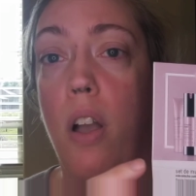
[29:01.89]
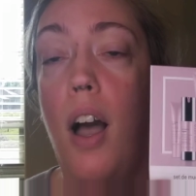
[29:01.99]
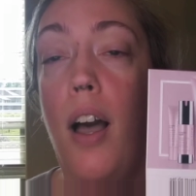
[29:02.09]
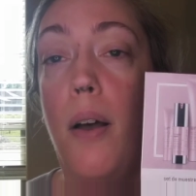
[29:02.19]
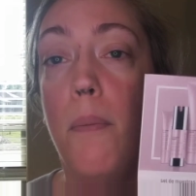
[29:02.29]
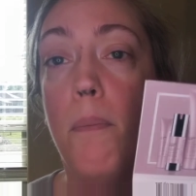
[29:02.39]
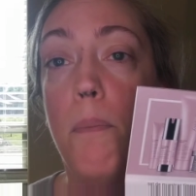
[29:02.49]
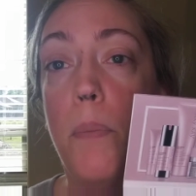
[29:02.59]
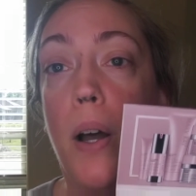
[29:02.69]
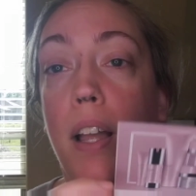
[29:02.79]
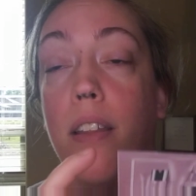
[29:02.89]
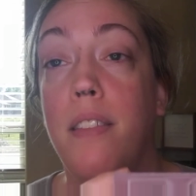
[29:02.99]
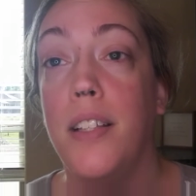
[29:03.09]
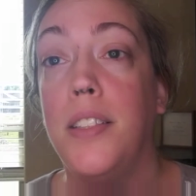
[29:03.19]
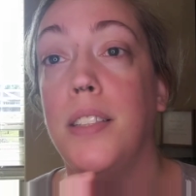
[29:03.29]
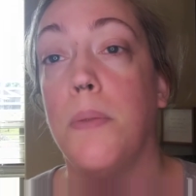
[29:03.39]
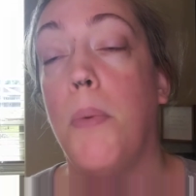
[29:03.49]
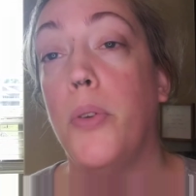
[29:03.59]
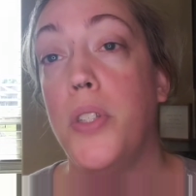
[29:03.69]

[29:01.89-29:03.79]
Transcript: But this is the most